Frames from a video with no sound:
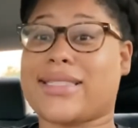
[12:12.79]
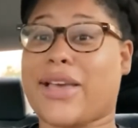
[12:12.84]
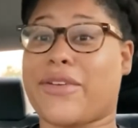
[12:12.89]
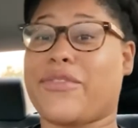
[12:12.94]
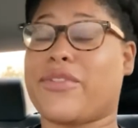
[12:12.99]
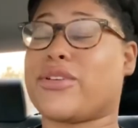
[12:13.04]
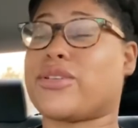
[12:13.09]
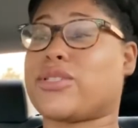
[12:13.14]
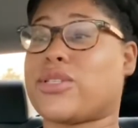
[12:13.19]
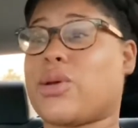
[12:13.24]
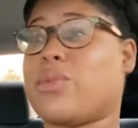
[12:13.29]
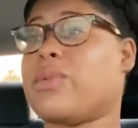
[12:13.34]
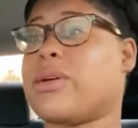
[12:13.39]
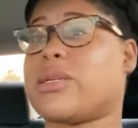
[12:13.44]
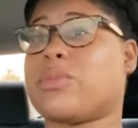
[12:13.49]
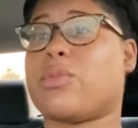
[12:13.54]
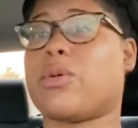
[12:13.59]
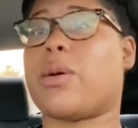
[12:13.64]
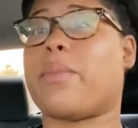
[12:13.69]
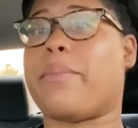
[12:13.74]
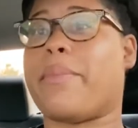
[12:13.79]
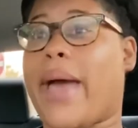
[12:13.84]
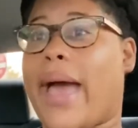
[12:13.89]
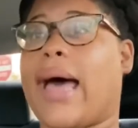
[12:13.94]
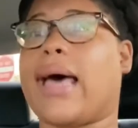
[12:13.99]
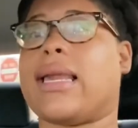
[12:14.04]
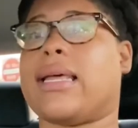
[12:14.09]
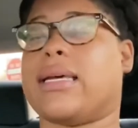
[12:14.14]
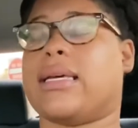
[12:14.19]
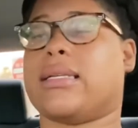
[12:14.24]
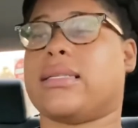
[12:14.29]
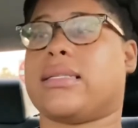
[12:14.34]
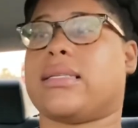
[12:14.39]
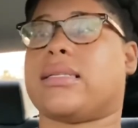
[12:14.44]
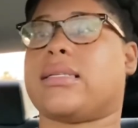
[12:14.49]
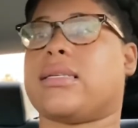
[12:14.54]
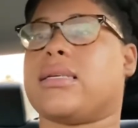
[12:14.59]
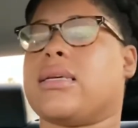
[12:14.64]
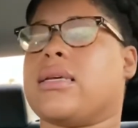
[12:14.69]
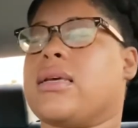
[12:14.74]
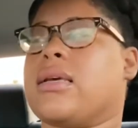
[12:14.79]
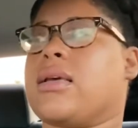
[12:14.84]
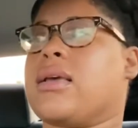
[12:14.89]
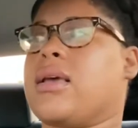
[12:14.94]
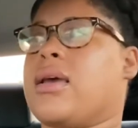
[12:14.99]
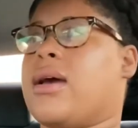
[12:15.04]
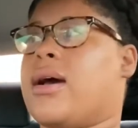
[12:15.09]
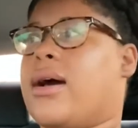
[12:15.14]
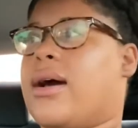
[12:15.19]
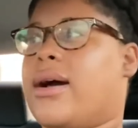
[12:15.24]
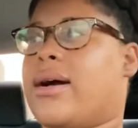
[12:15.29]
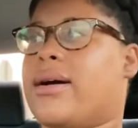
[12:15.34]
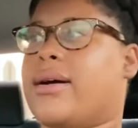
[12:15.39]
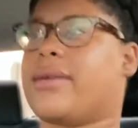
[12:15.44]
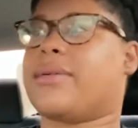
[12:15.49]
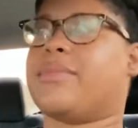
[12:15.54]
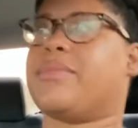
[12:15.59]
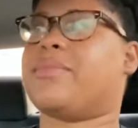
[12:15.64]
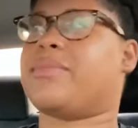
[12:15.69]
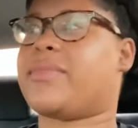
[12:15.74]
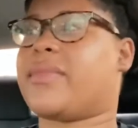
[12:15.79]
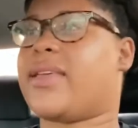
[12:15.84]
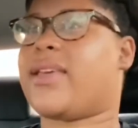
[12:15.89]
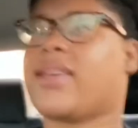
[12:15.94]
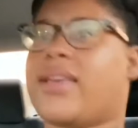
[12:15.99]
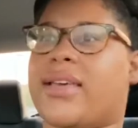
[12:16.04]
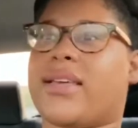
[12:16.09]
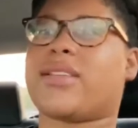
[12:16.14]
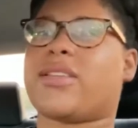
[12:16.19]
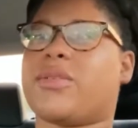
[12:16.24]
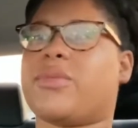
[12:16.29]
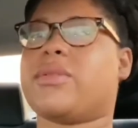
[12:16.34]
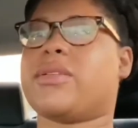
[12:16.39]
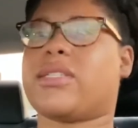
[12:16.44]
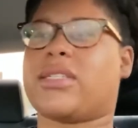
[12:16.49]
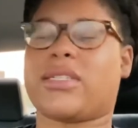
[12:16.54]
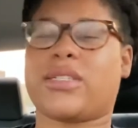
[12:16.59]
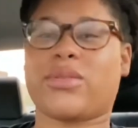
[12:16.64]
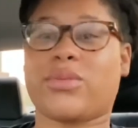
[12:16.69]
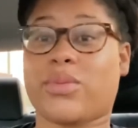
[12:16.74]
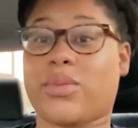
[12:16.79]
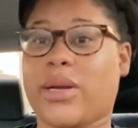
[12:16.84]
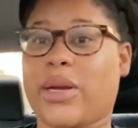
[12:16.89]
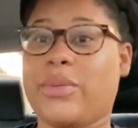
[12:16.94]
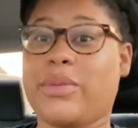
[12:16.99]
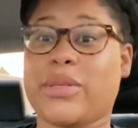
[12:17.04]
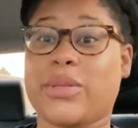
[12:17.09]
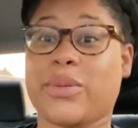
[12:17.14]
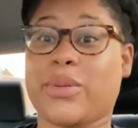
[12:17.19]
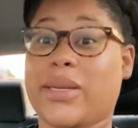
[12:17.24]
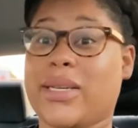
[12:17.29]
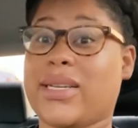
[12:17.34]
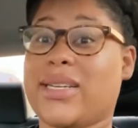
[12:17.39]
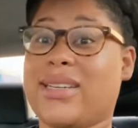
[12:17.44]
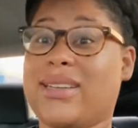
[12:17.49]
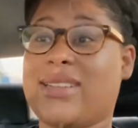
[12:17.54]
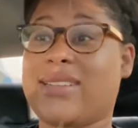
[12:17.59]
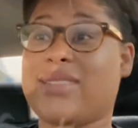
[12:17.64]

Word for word: I feel so much more balanced. Um, and it was just, it was really good.